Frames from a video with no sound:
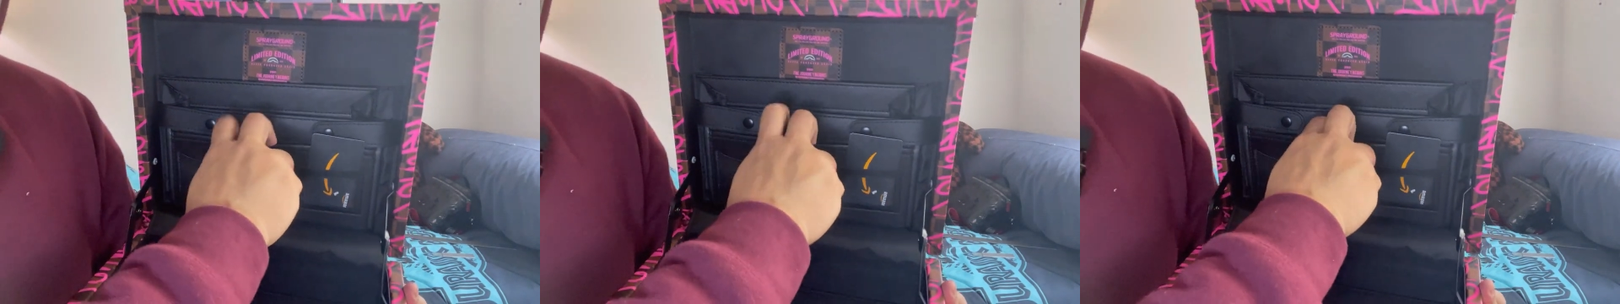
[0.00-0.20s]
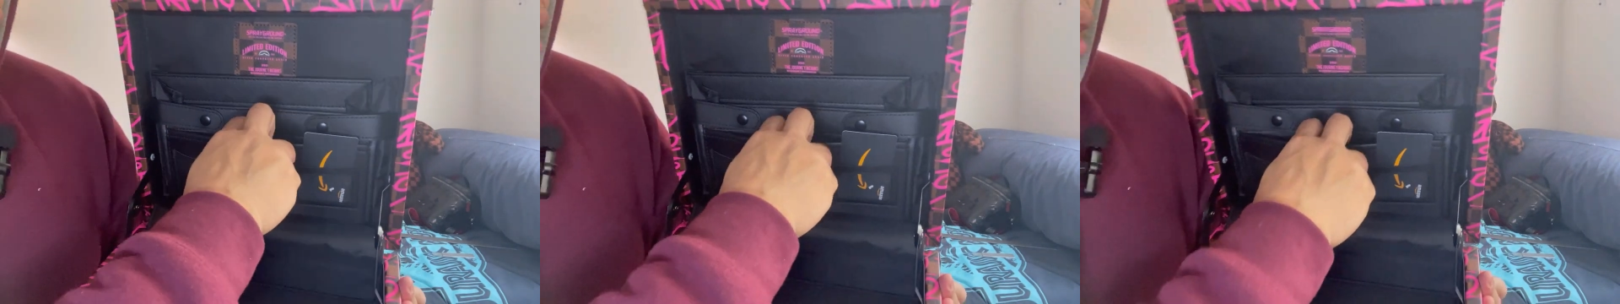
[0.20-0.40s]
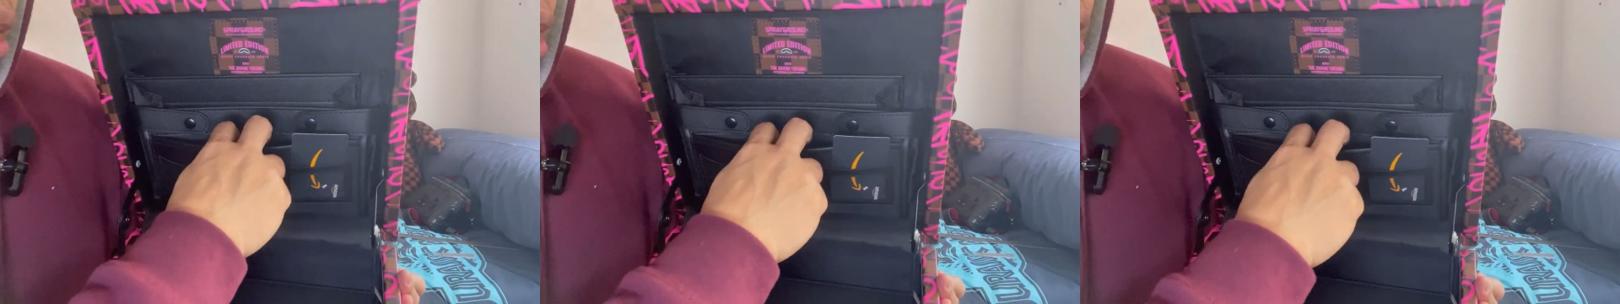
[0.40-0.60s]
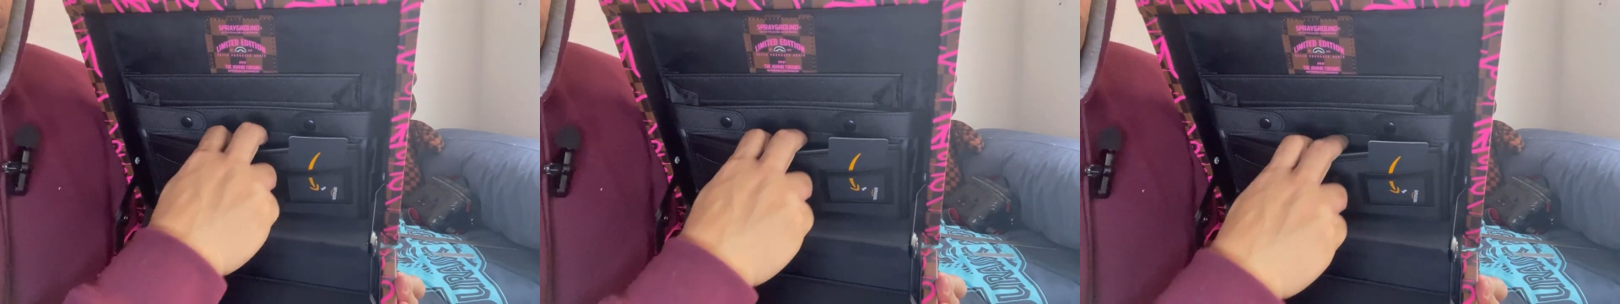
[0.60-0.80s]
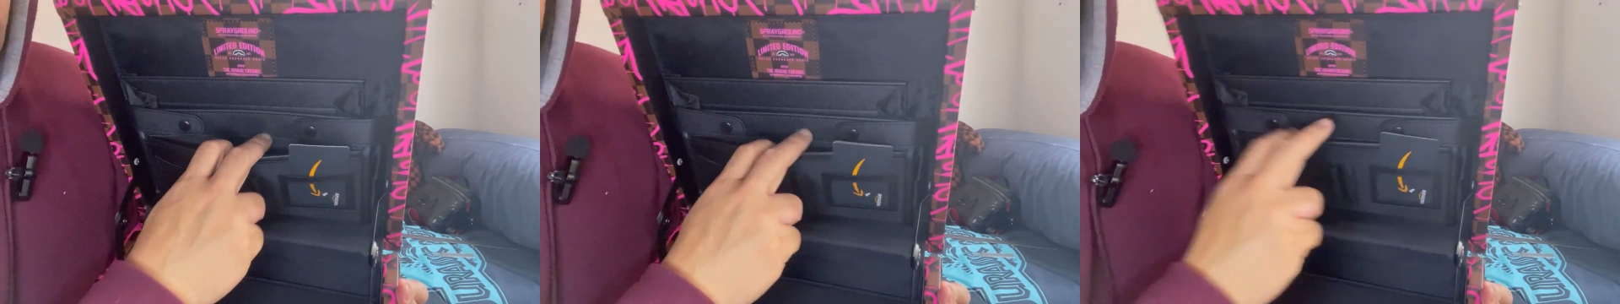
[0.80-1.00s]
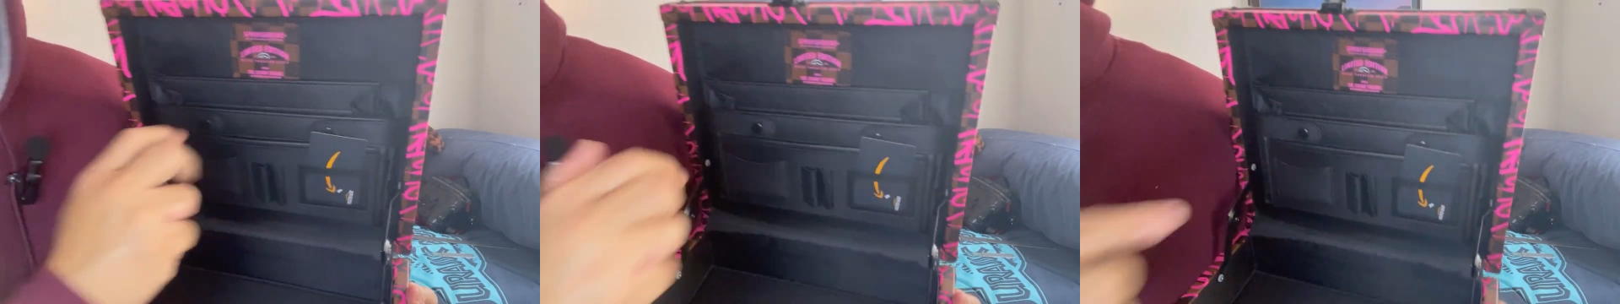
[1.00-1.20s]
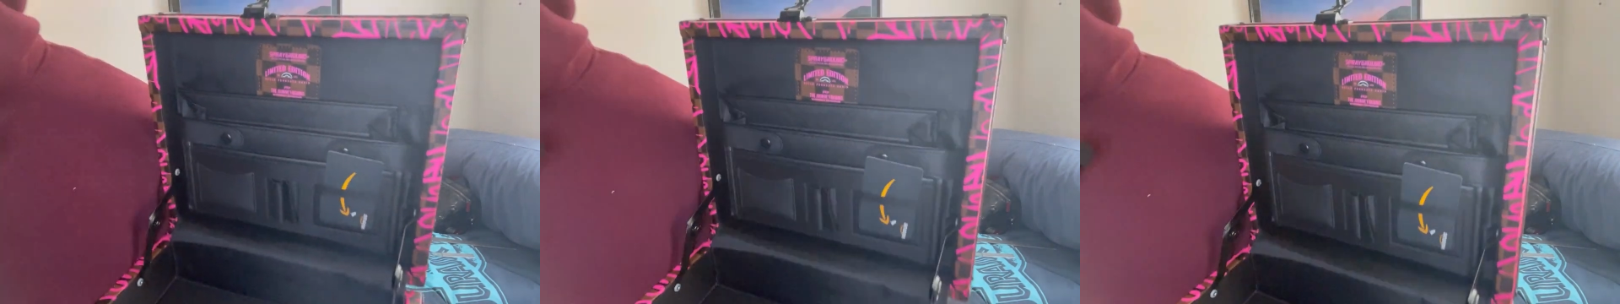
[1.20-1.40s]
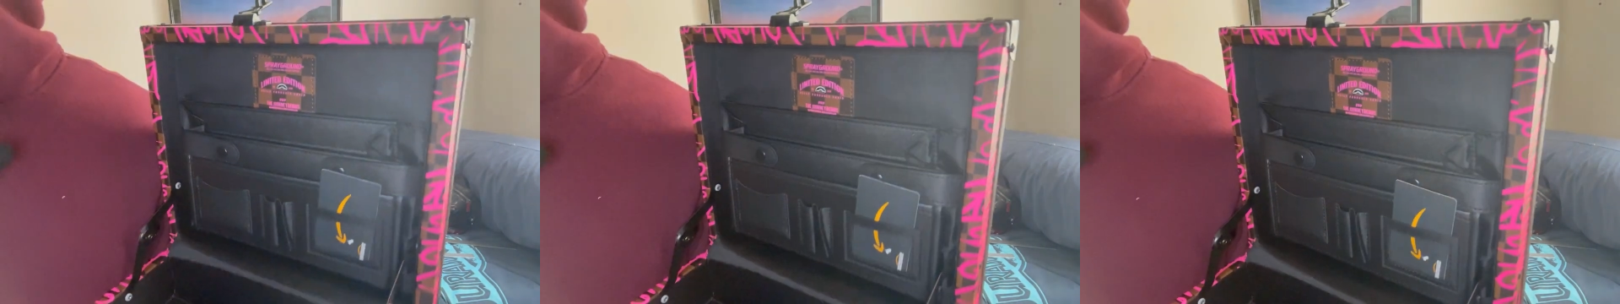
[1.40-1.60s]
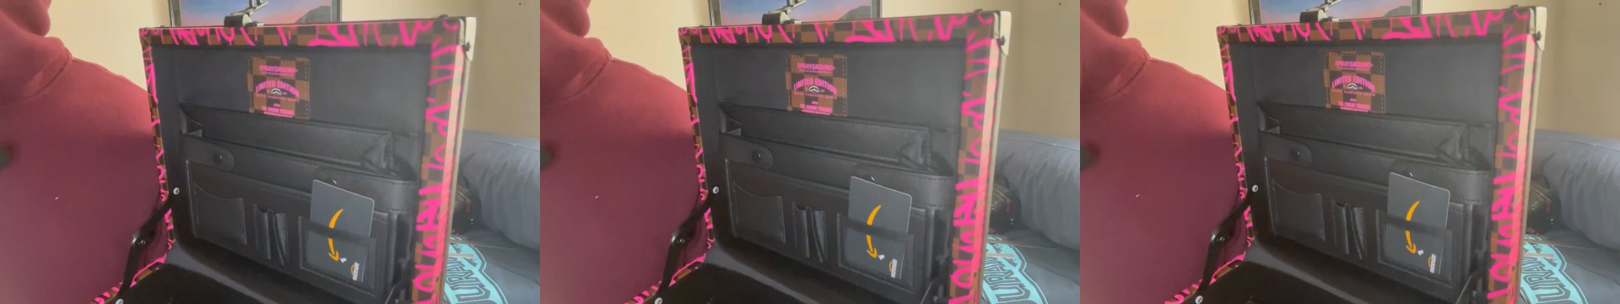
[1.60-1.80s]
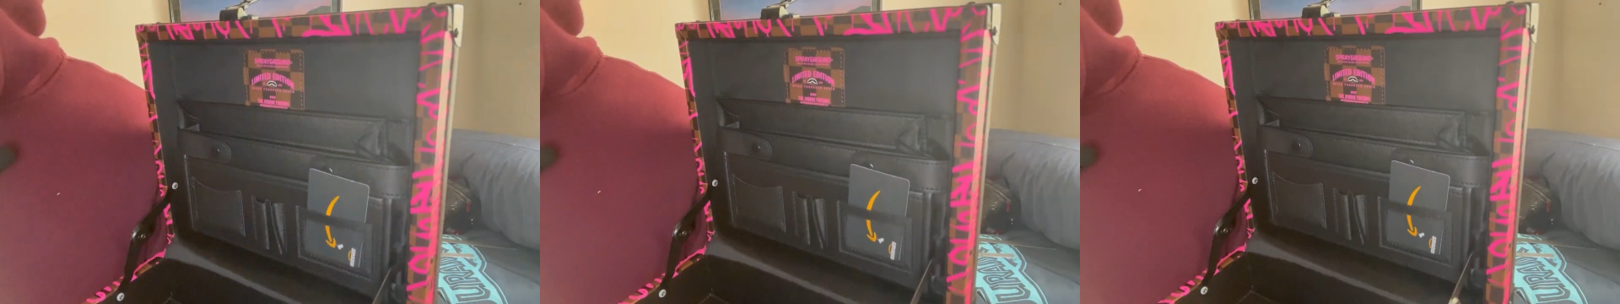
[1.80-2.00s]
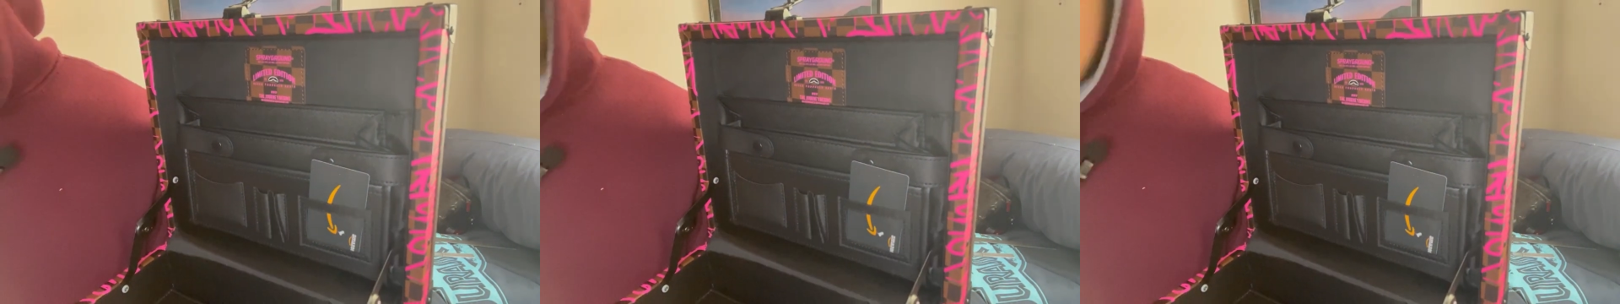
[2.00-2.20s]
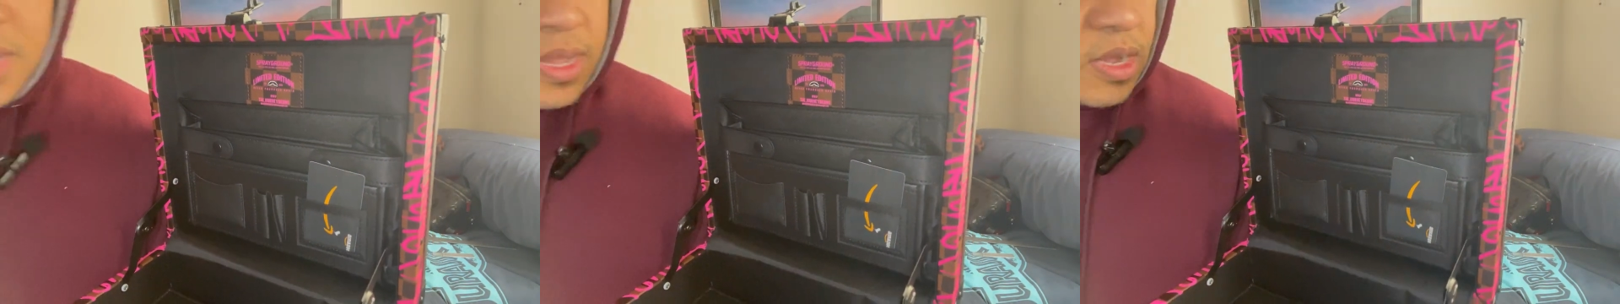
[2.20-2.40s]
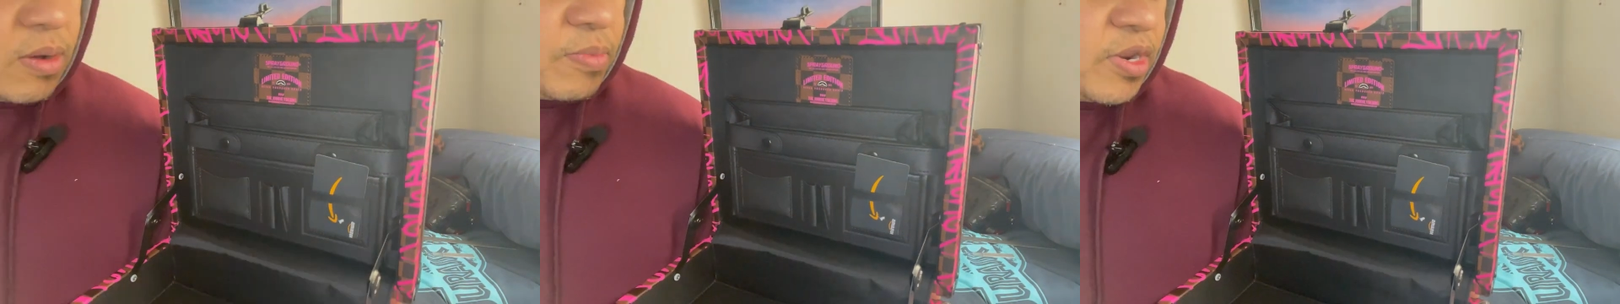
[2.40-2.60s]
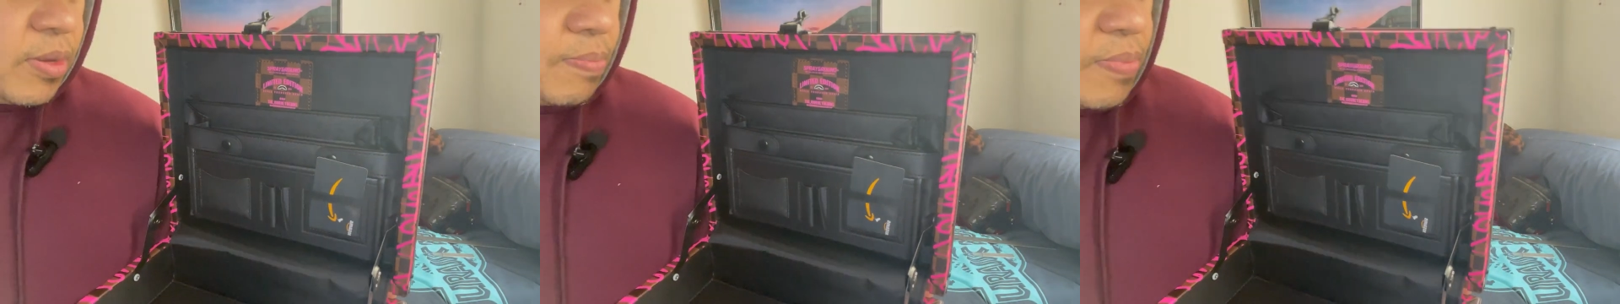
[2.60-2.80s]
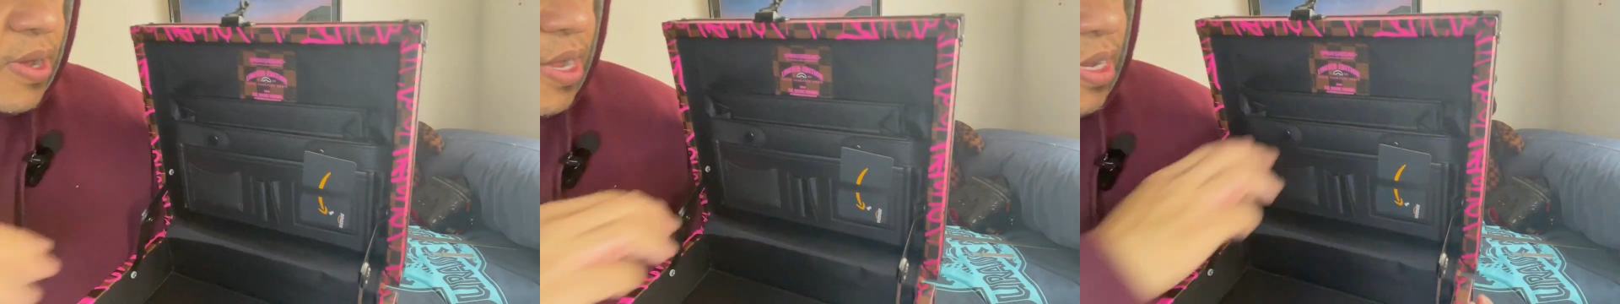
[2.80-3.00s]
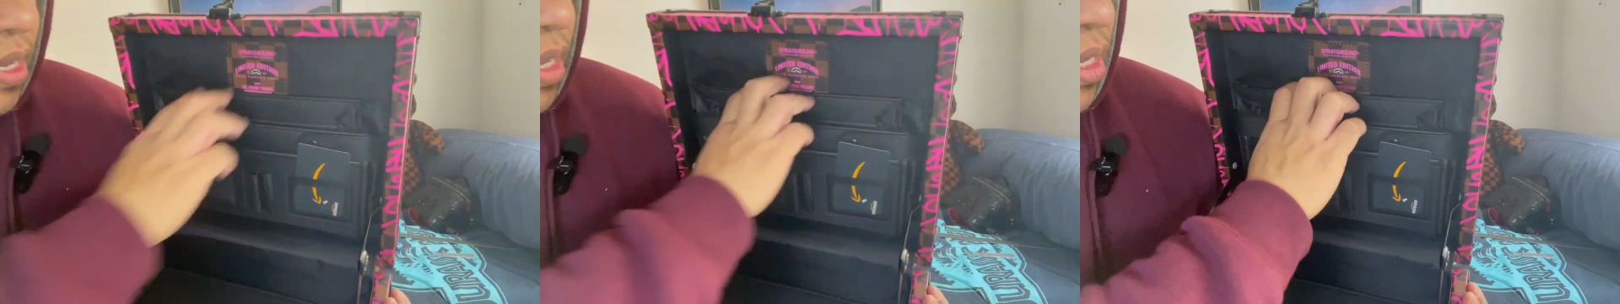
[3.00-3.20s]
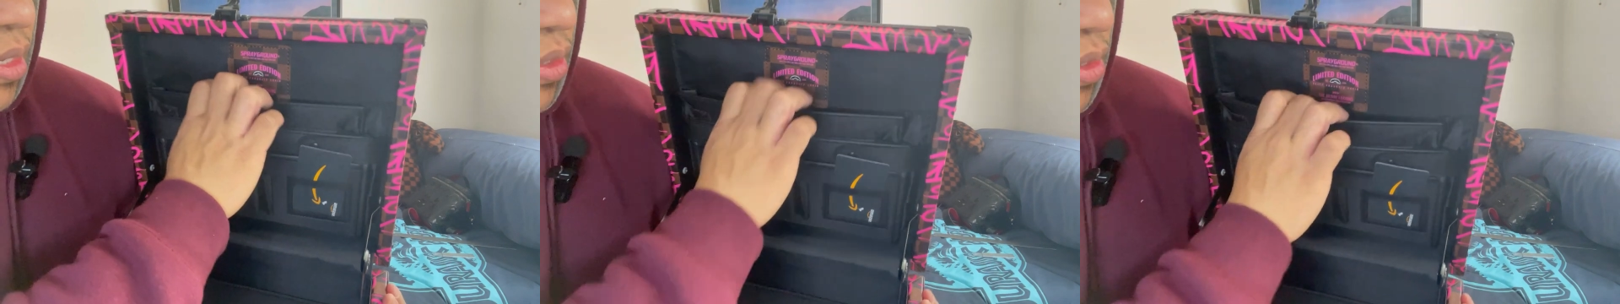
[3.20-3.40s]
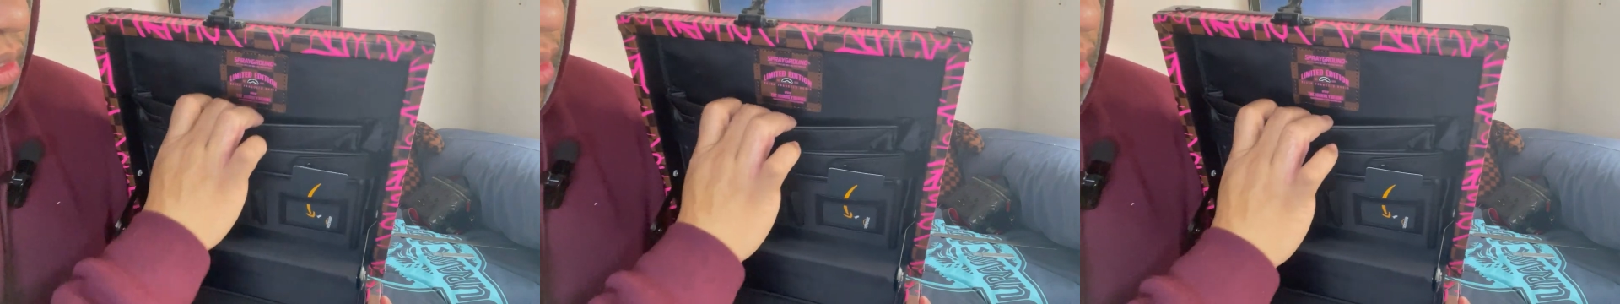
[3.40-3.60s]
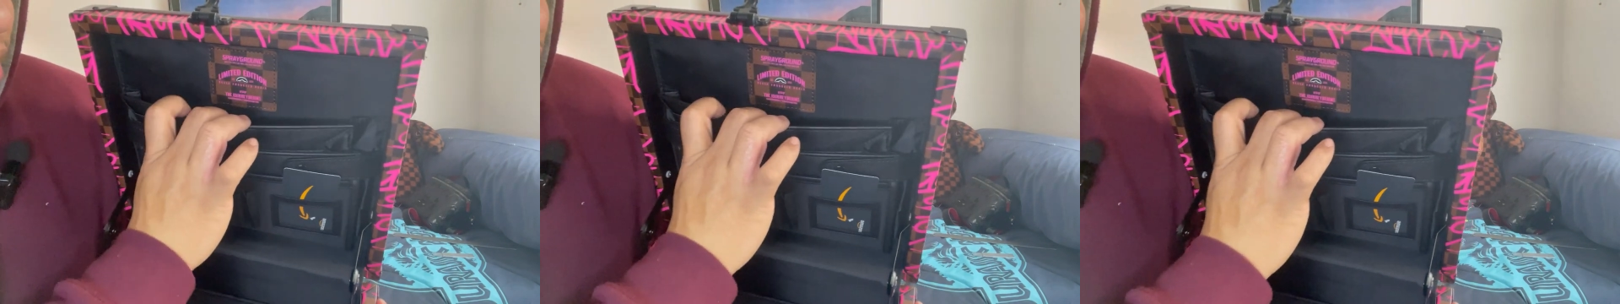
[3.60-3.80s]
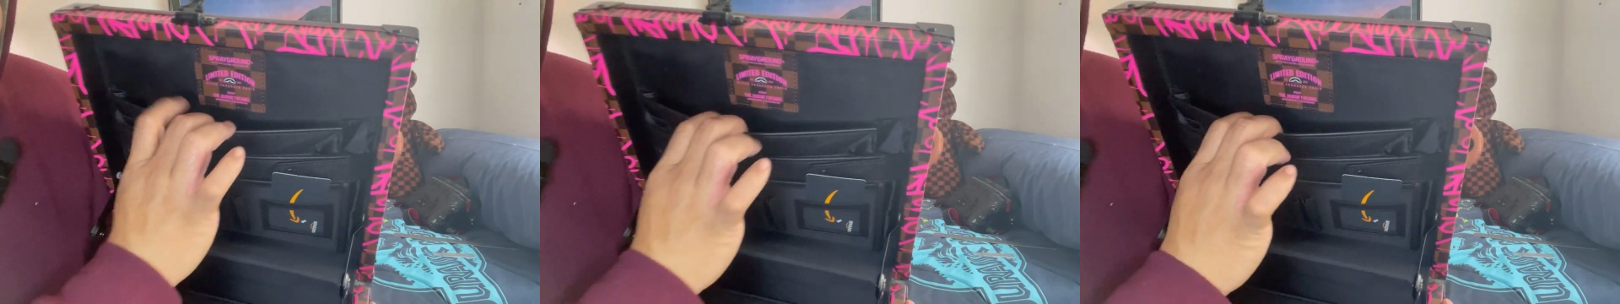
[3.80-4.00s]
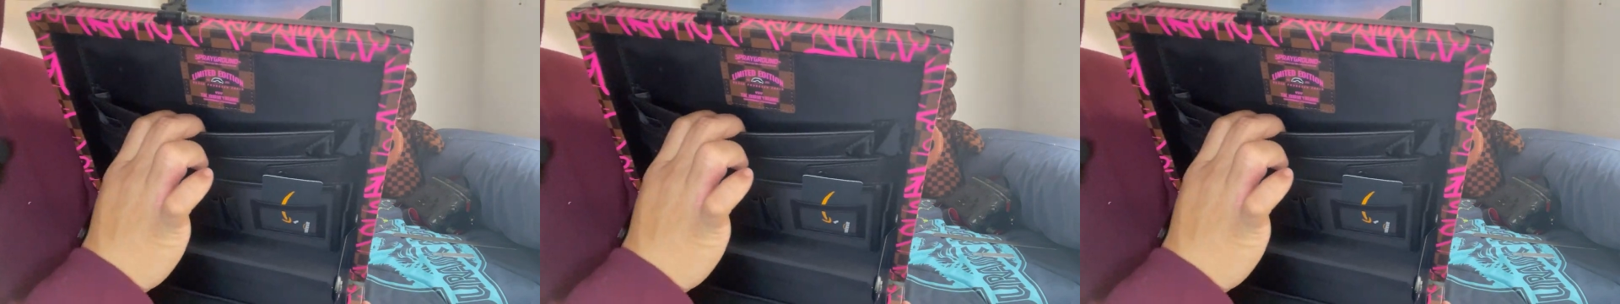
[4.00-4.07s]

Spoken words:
(no speaker visible)